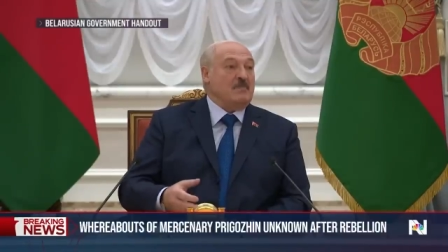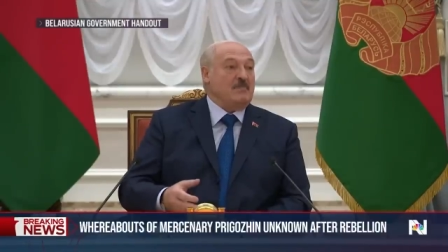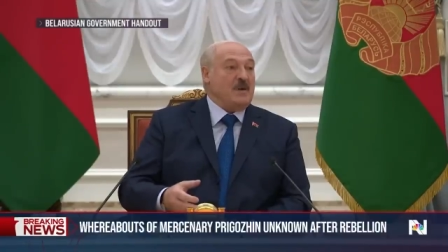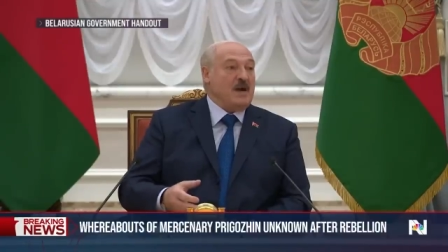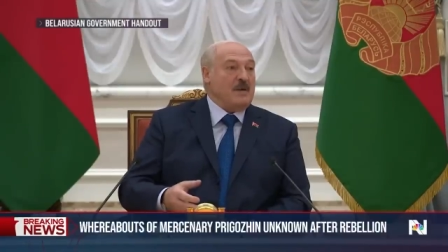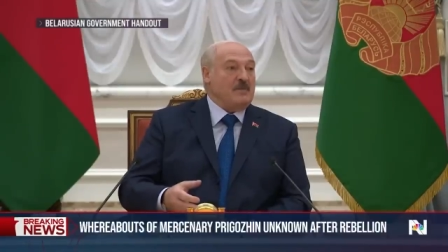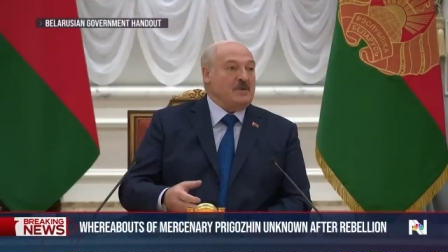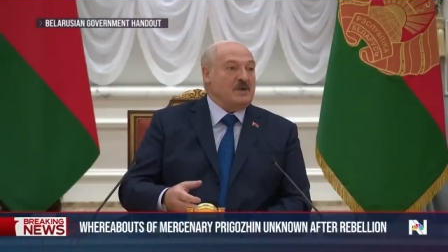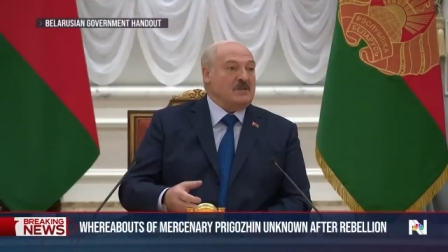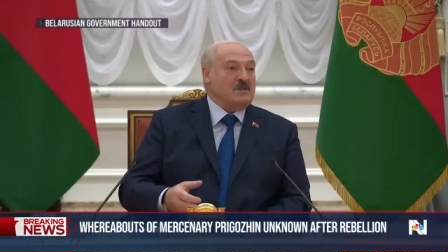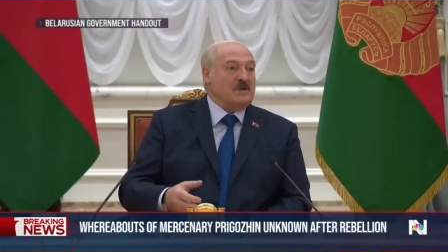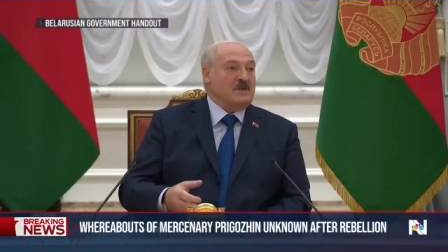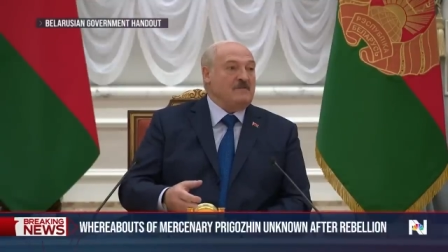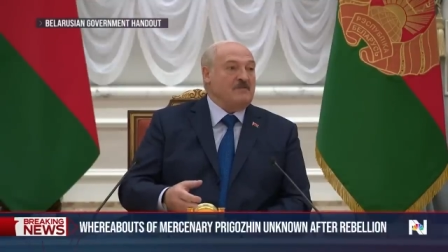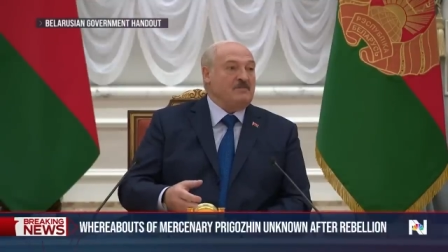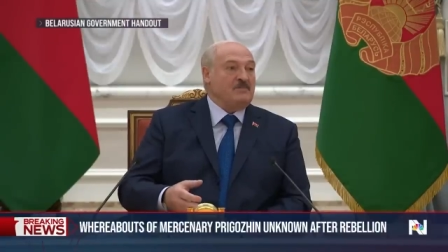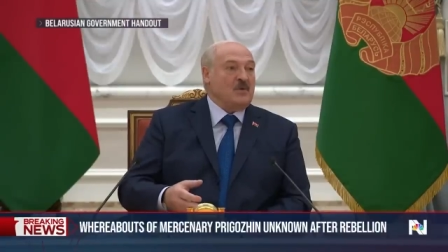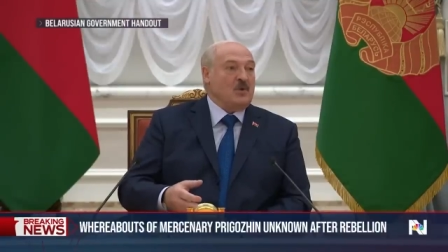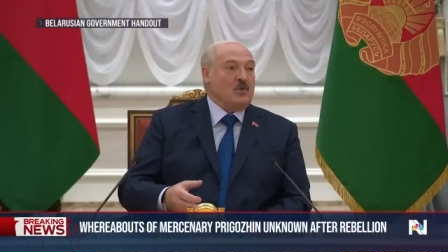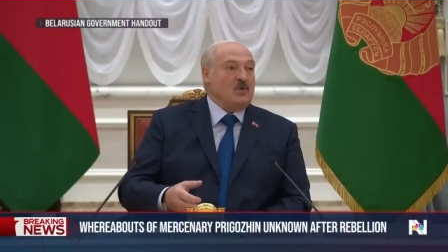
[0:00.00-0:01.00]
that he'll
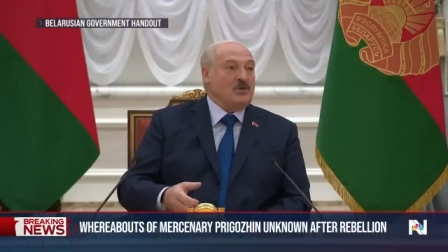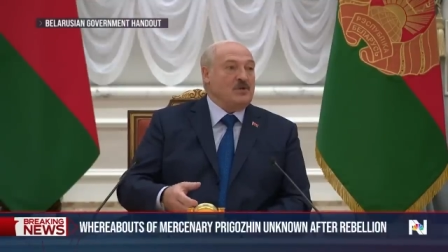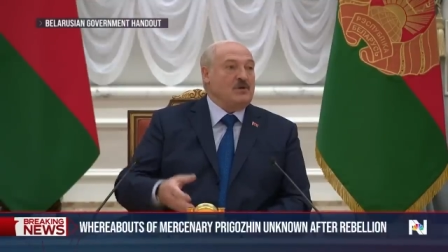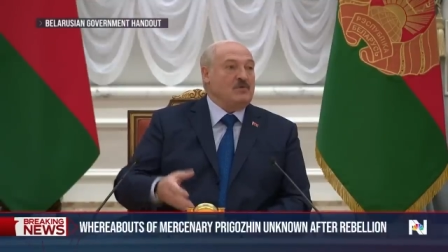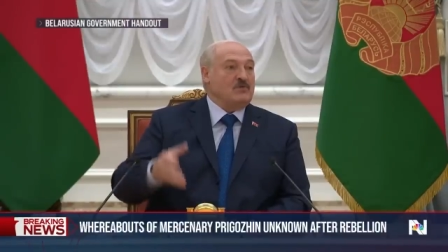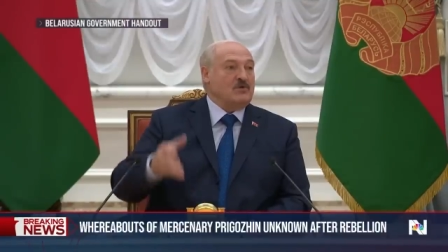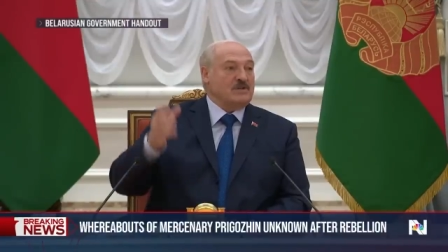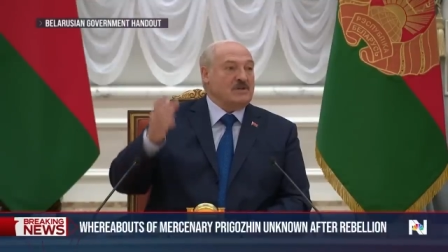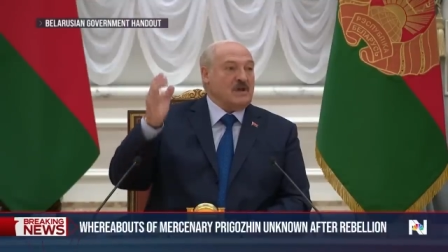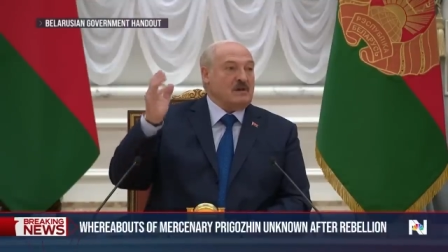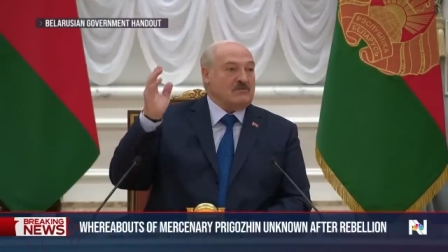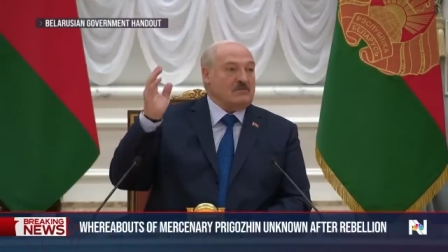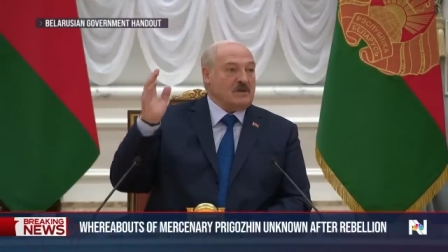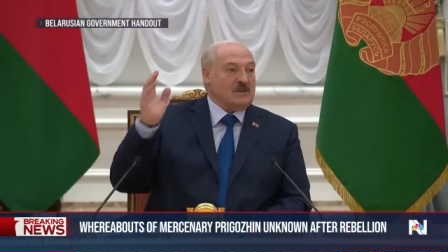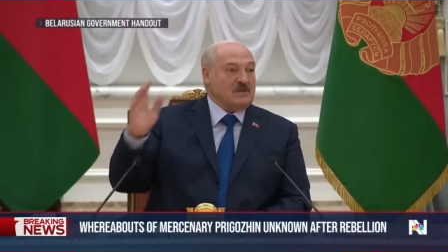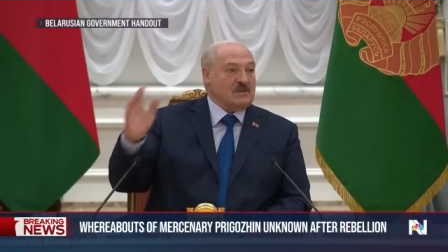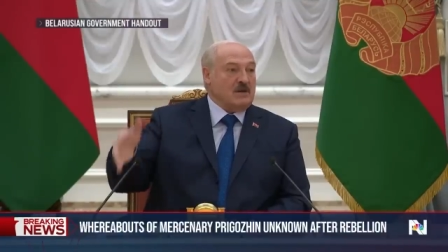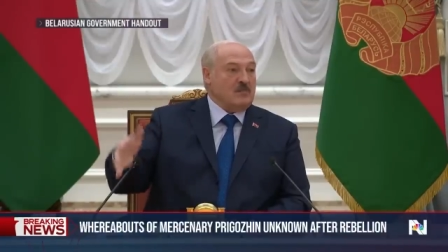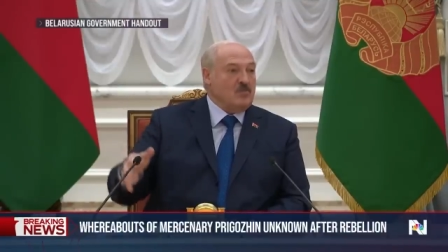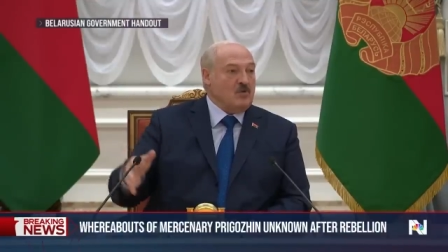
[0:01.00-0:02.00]
whack him tomorrow
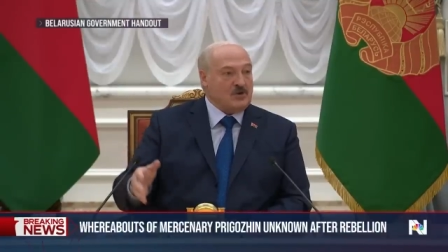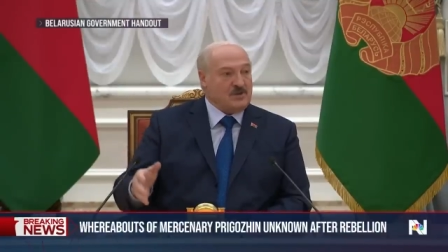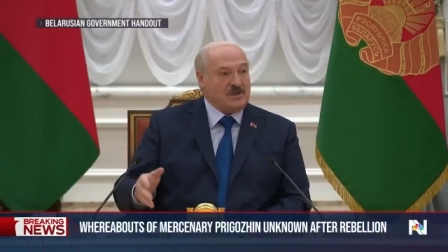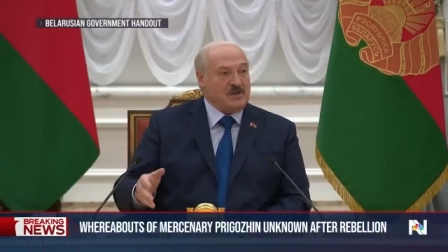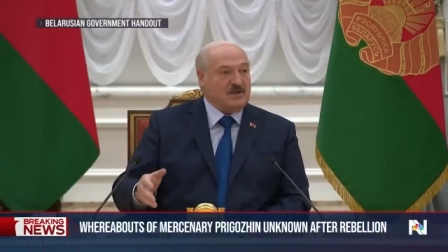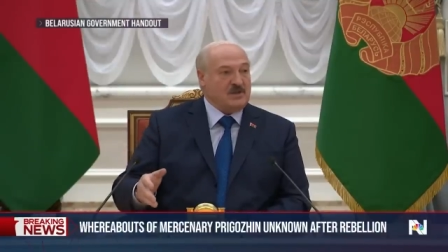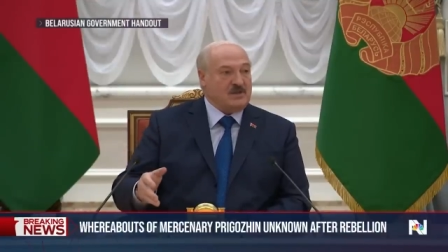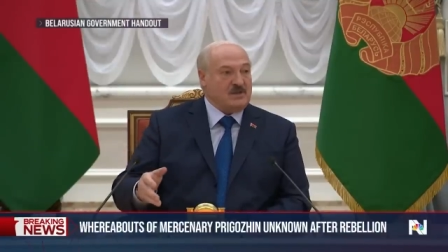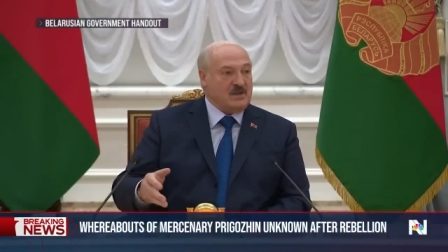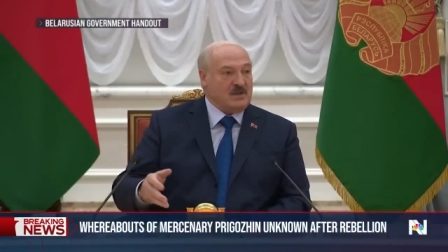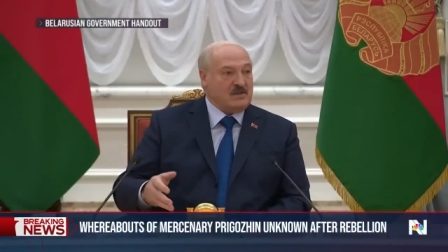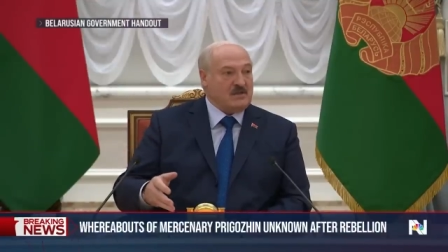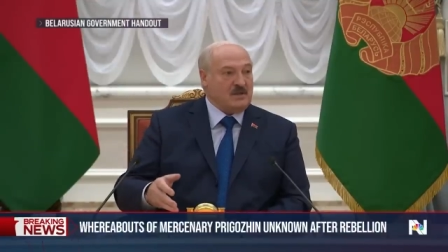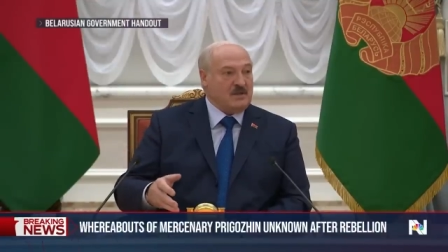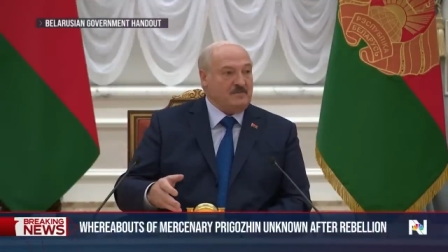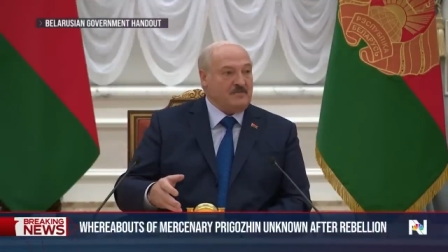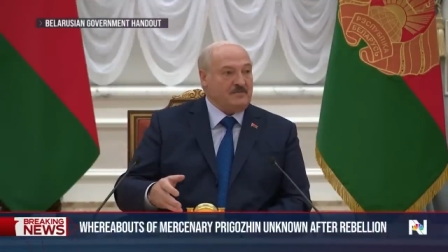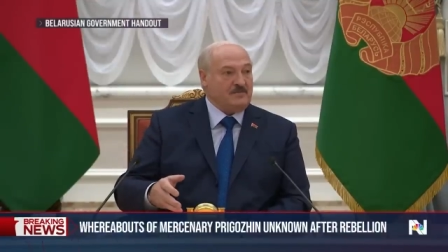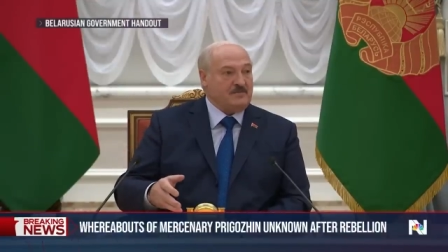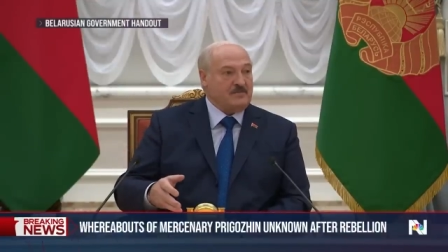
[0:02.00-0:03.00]
somewhere, as we say in
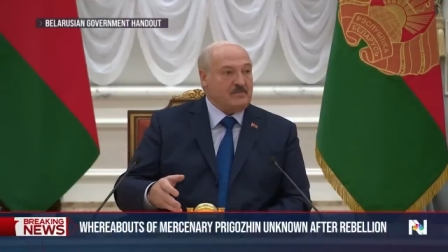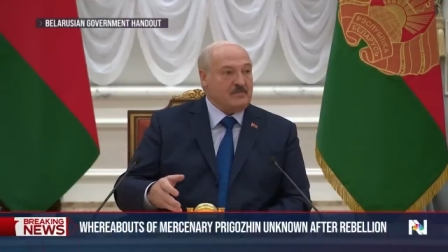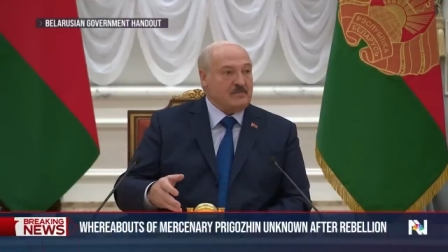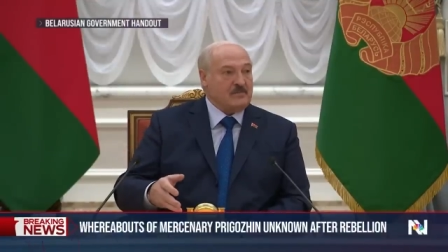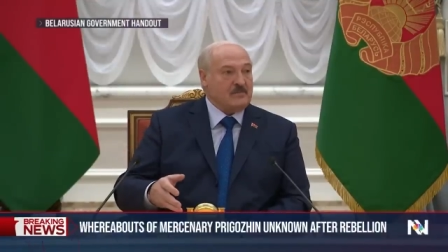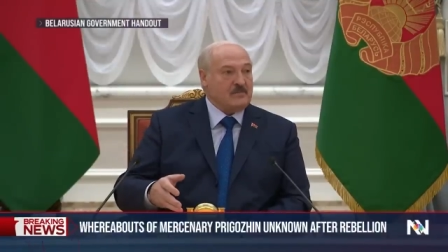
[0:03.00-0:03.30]
Russian,